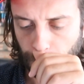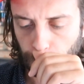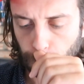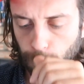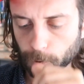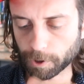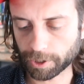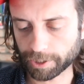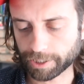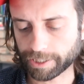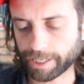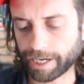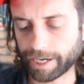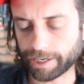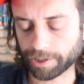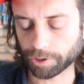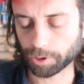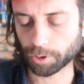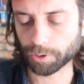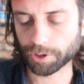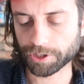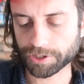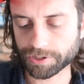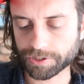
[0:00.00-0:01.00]
one of the
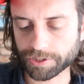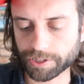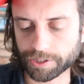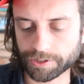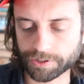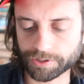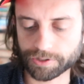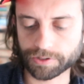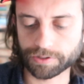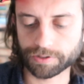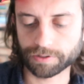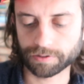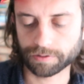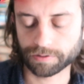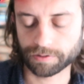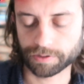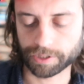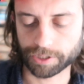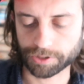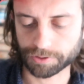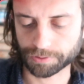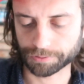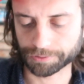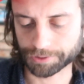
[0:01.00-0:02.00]
categories that's
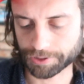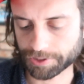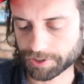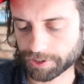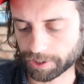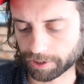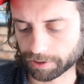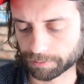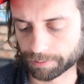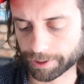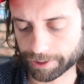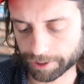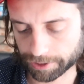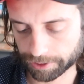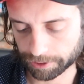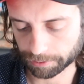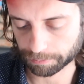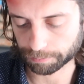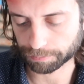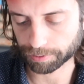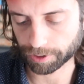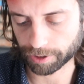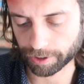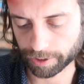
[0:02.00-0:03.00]
that's really celebrated
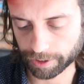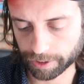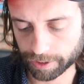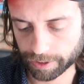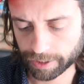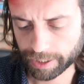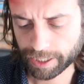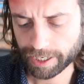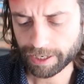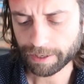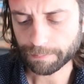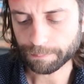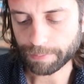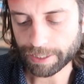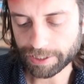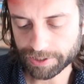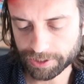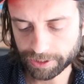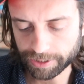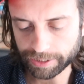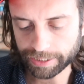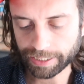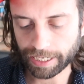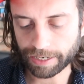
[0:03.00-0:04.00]
in Prana.
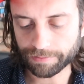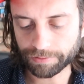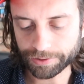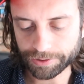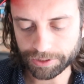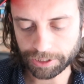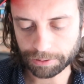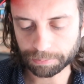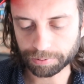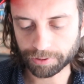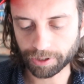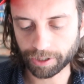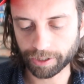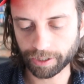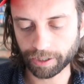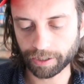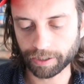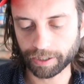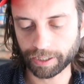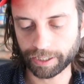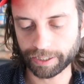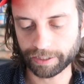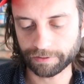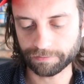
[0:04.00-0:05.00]
Basically everything
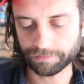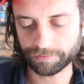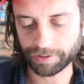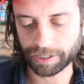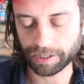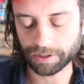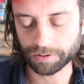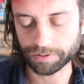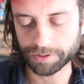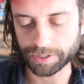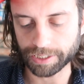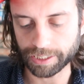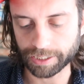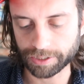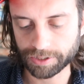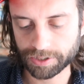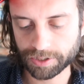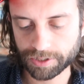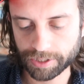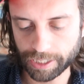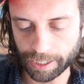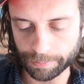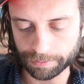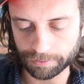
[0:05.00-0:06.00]
Prana I have found
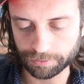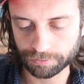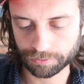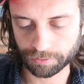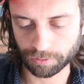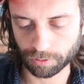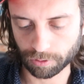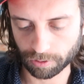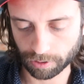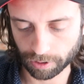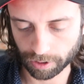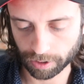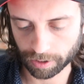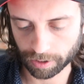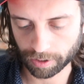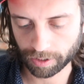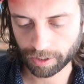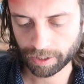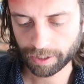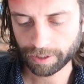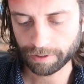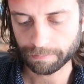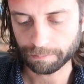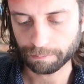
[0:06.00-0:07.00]
except for
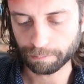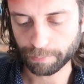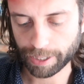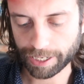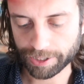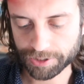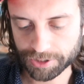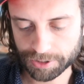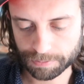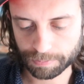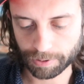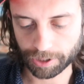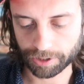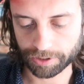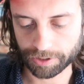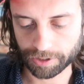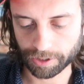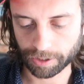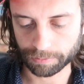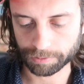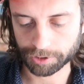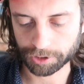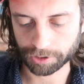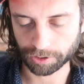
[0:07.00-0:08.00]
men's
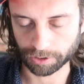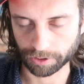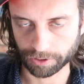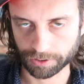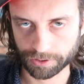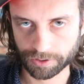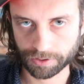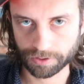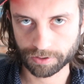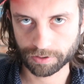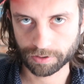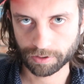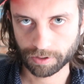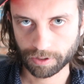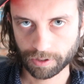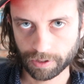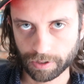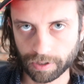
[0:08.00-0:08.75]
button-up shirts